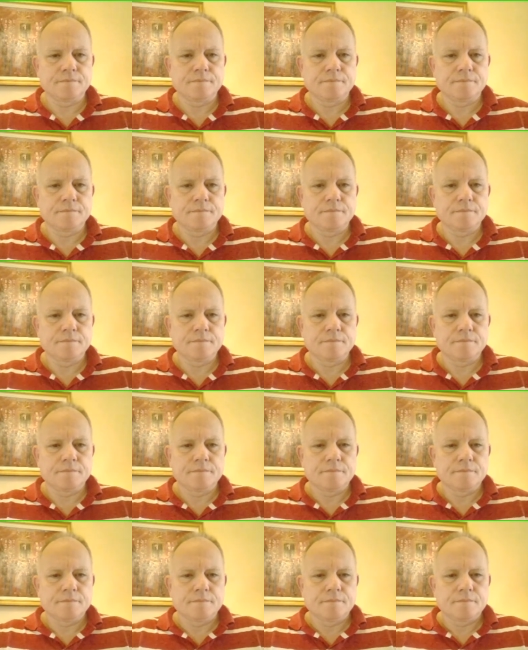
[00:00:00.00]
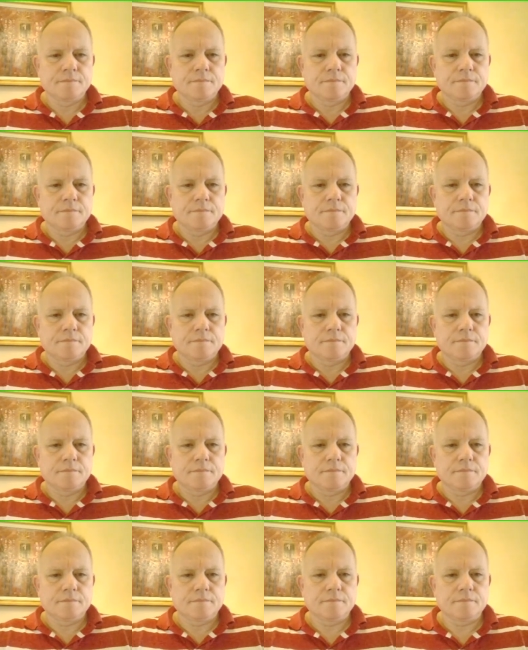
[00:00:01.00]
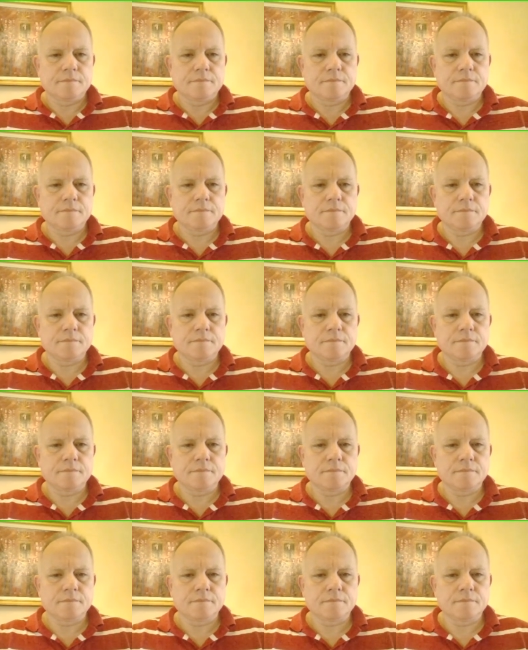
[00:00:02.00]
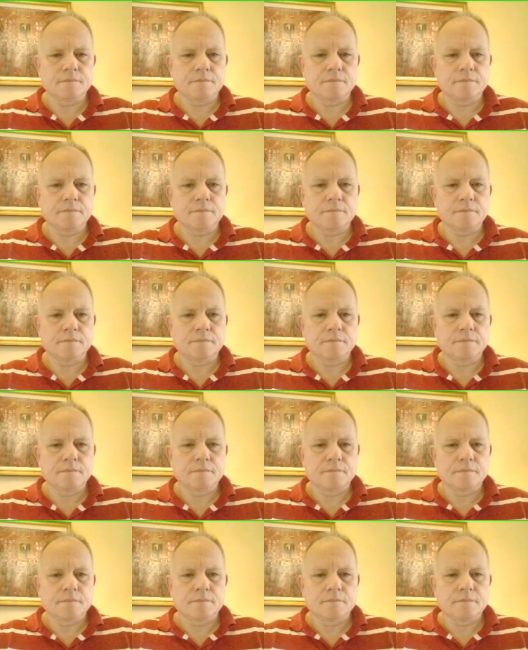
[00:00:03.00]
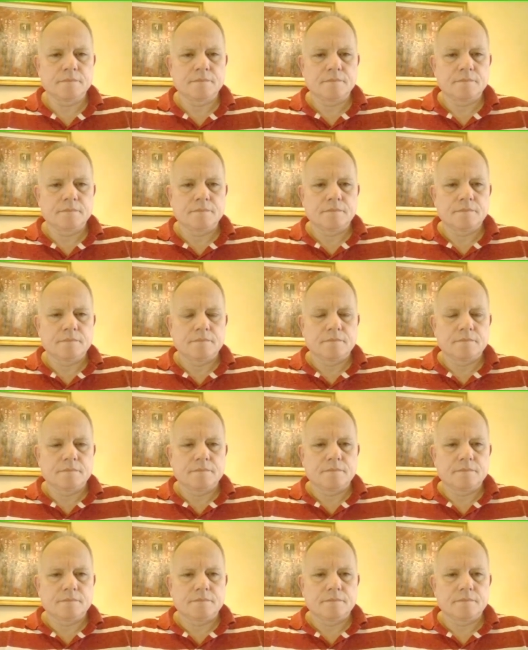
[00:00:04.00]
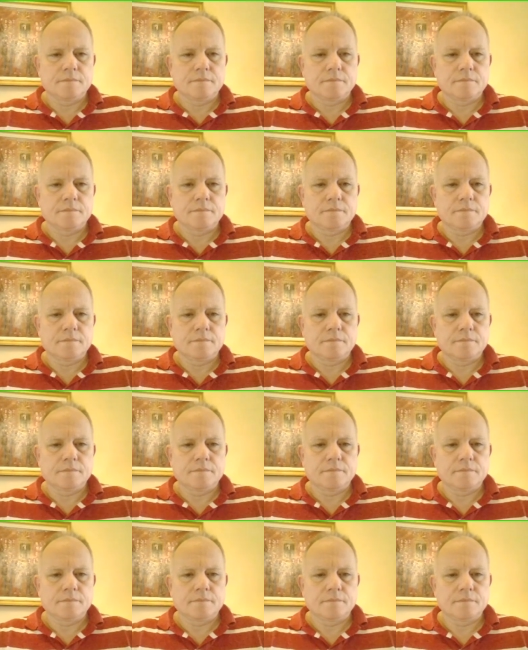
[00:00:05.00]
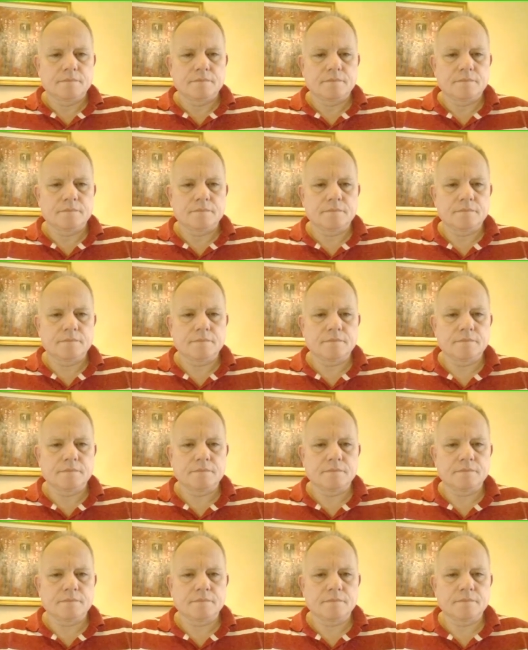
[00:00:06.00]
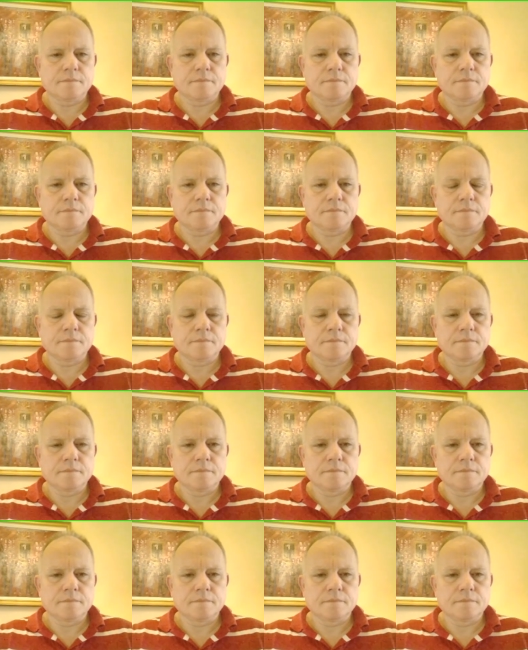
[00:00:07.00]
[no speech]